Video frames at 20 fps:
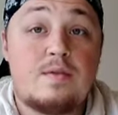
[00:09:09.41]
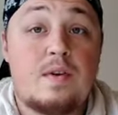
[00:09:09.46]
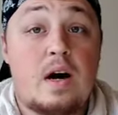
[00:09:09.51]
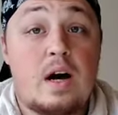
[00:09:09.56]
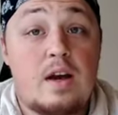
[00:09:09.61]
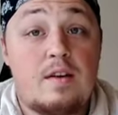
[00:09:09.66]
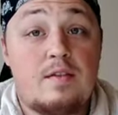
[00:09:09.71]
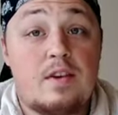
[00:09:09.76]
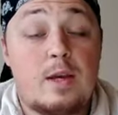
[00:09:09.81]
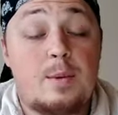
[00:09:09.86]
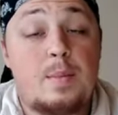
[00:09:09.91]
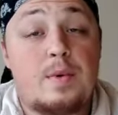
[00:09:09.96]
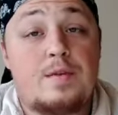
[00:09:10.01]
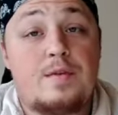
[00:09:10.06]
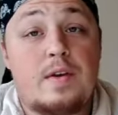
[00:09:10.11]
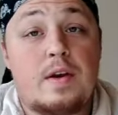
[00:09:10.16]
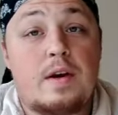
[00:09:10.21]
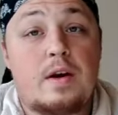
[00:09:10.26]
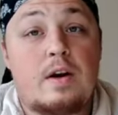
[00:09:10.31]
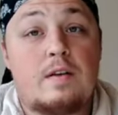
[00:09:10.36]
5, keep your
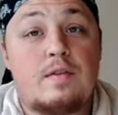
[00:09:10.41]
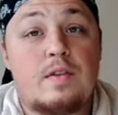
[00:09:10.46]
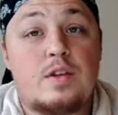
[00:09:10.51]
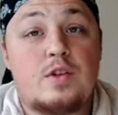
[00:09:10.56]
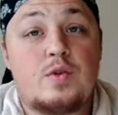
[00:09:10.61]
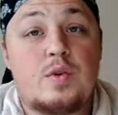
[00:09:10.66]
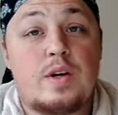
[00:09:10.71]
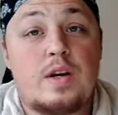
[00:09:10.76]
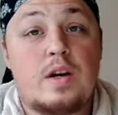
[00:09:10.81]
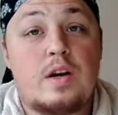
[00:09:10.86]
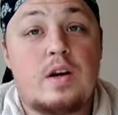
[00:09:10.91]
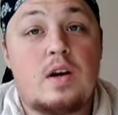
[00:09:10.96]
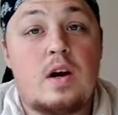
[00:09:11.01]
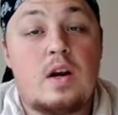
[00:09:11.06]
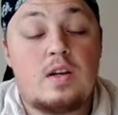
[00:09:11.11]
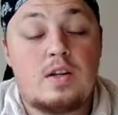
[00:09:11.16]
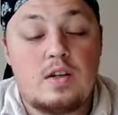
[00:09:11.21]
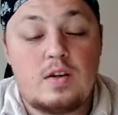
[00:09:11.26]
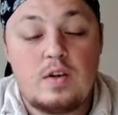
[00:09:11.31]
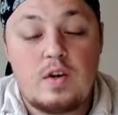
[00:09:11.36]
finger off the trigger
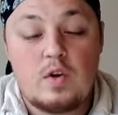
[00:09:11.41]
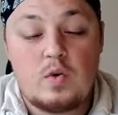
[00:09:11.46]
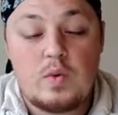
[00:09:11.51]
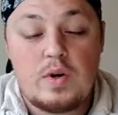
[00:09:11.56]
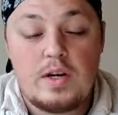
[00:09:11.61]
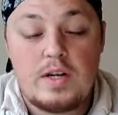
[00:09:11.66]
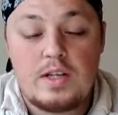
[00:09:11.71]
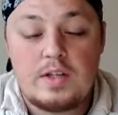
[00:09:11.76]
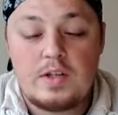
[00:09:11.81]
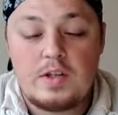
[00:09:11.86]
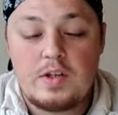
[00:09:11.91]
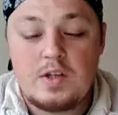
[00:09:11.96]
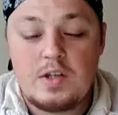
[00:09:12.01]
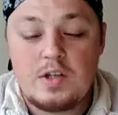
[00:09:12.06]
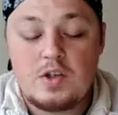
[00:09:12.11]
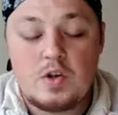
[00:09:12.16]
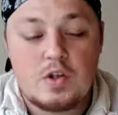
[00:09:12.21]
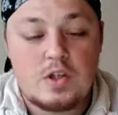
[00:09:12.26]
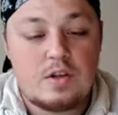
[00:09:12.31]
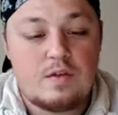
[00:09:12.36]
until you're ready to
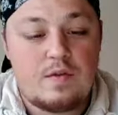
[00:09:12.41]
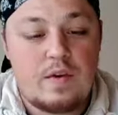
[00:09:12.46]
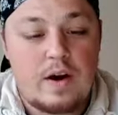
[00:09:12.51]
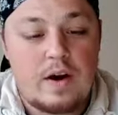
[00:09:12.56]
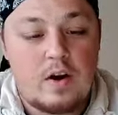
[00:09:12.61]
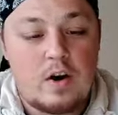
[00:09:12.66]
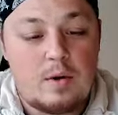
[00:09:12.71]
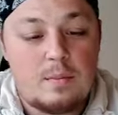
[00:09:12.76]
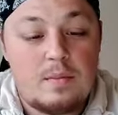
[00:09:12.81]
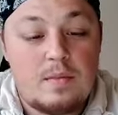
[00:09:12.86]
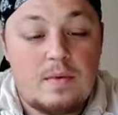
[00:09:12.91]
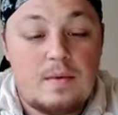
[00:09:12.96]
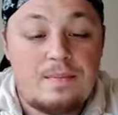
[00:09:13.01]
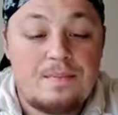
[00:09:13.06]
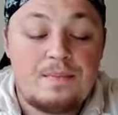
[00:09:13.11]
discharge the firearm.